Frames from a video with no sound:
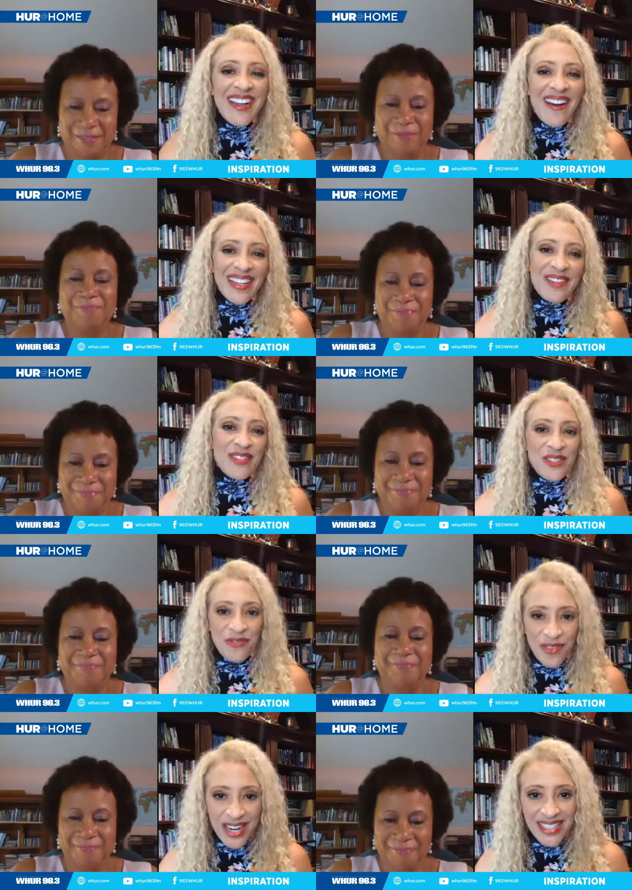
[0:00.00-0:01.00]
Speaker 1: all of his
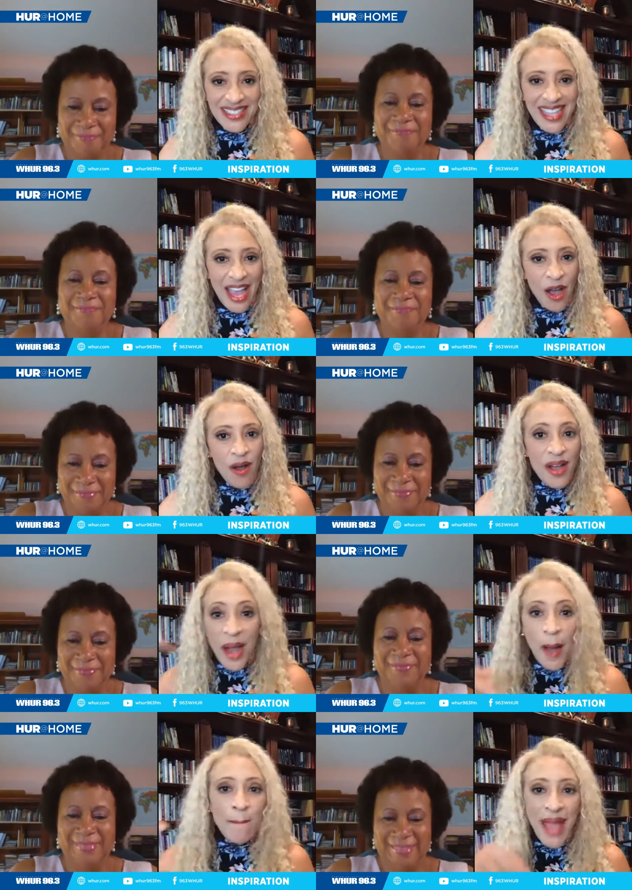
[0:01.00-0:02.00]
friends now
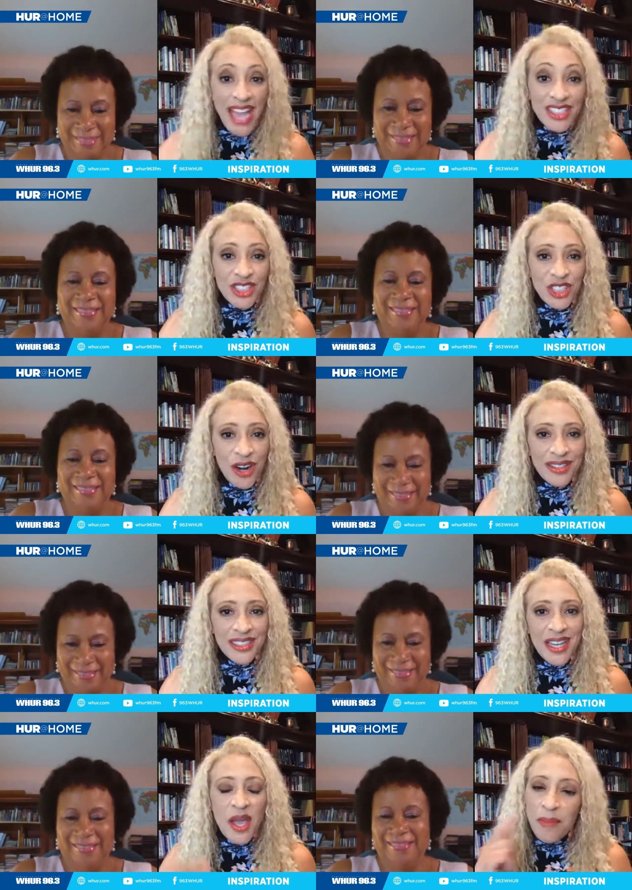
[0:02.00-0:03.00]
come back to
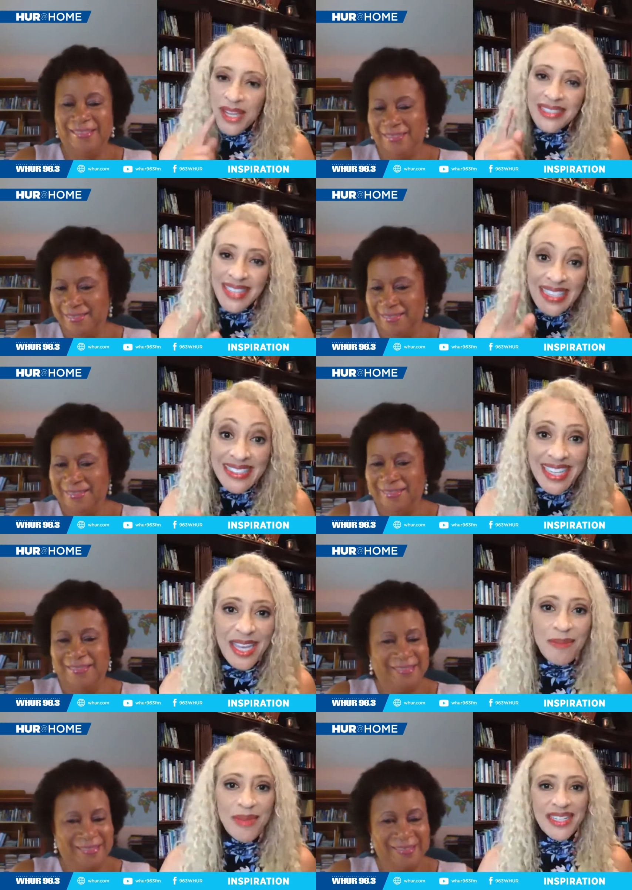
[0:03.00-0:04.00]
church because they see
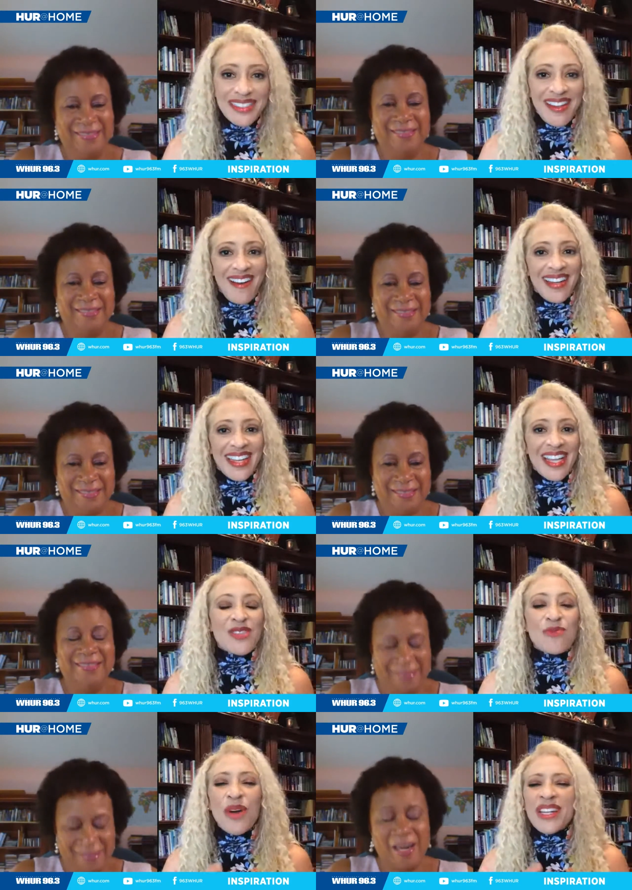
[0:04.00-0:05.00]
him in his calling
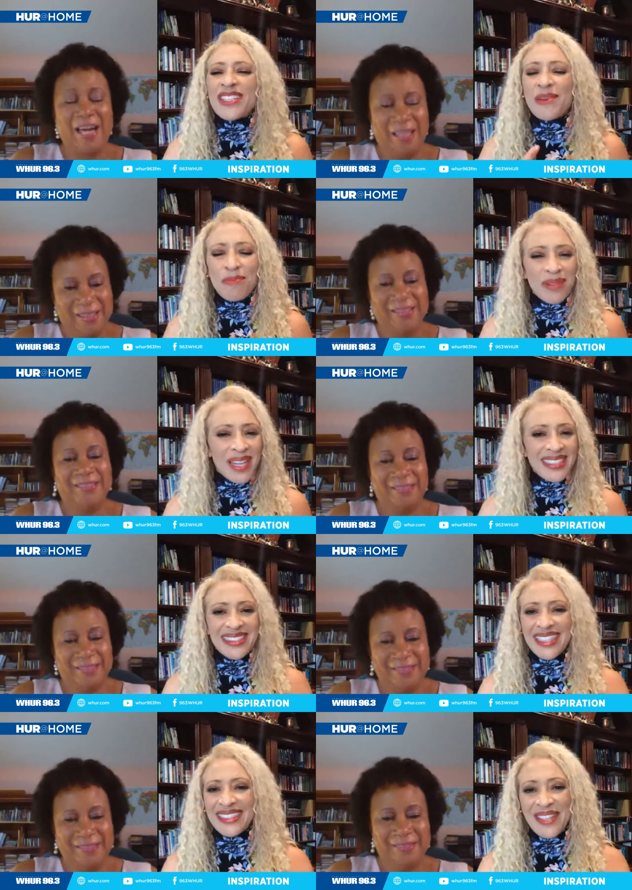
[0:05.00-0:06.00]
is what right. is a
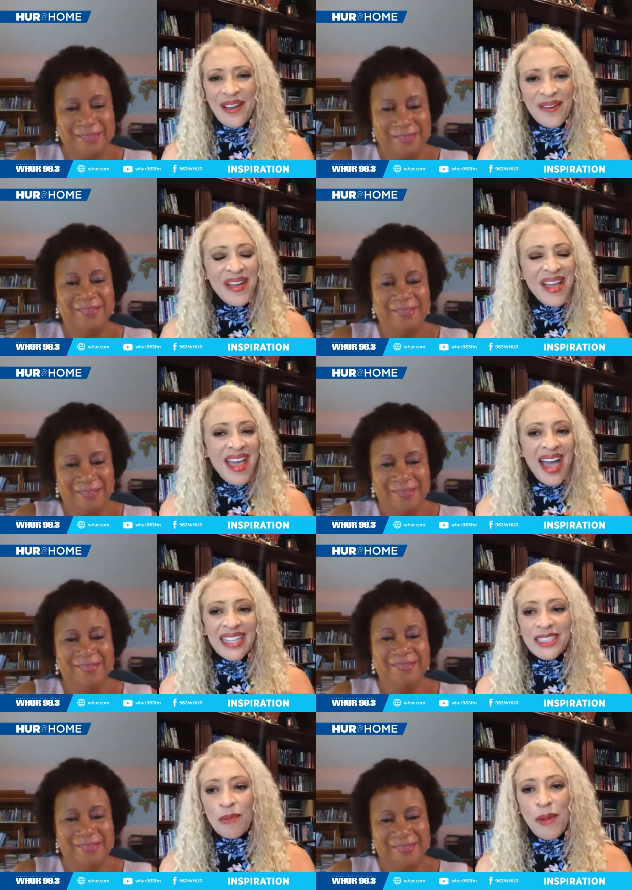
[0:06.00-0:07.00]
blessing. So
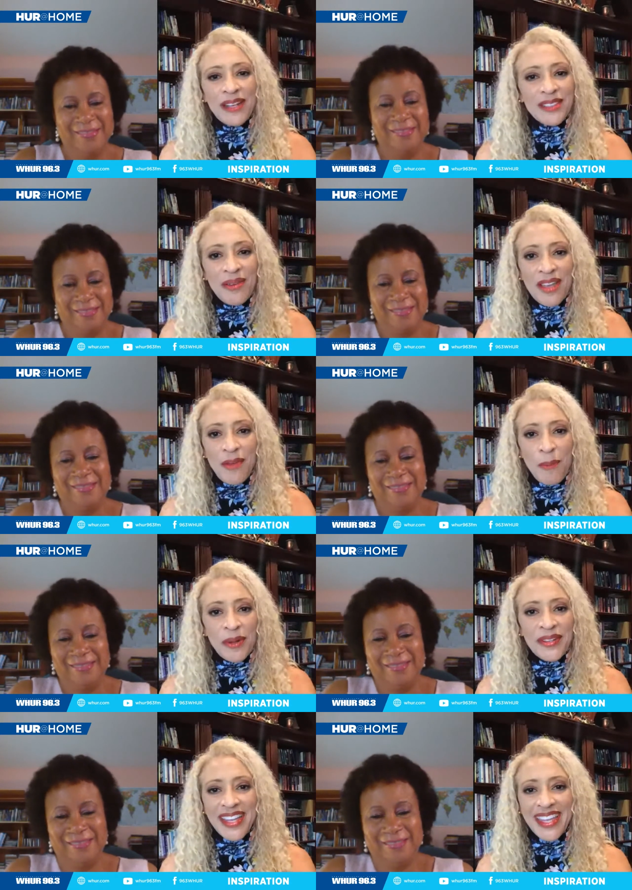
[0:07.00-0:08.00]
I tell parents, don't give up
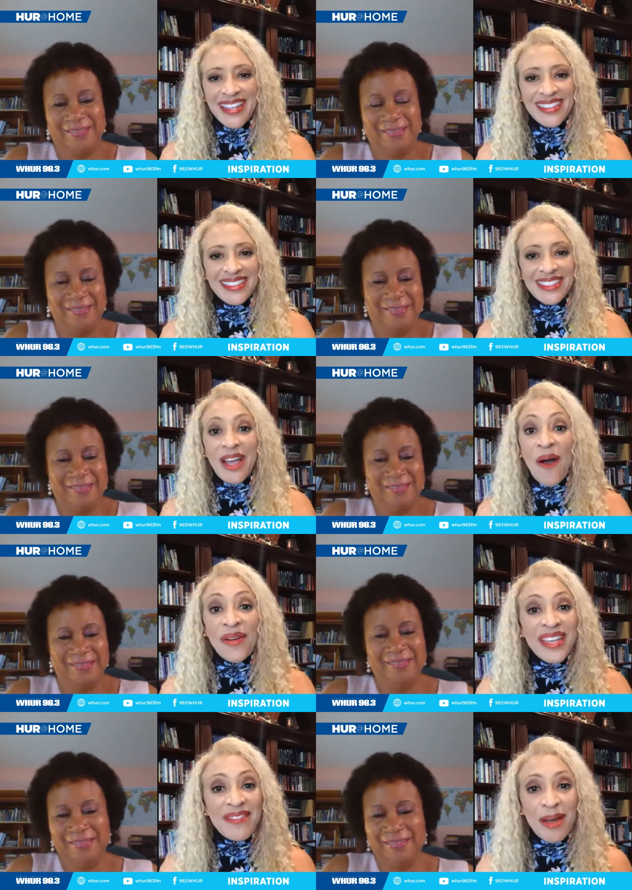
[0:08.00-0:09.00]
on your kids.
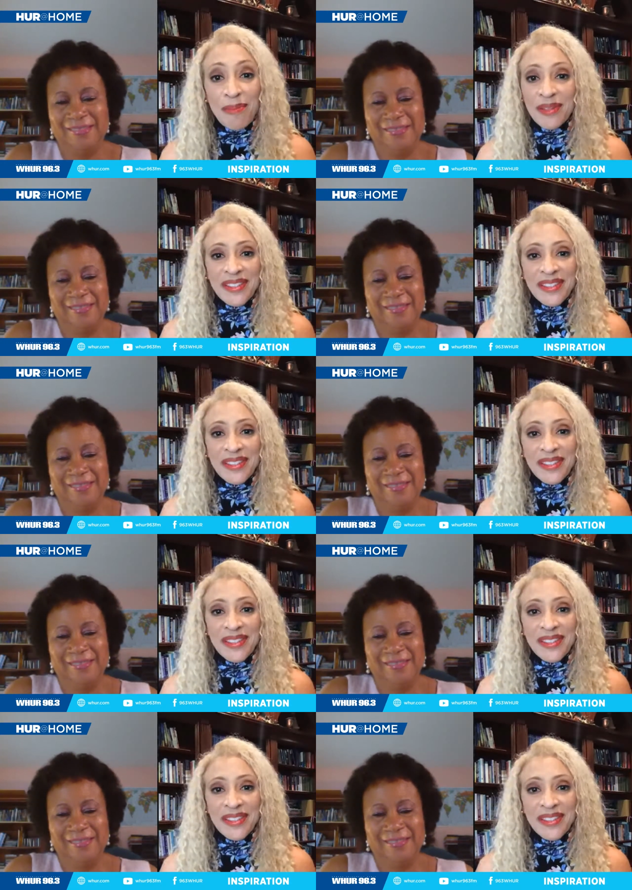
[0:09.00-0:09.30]
Don't give up on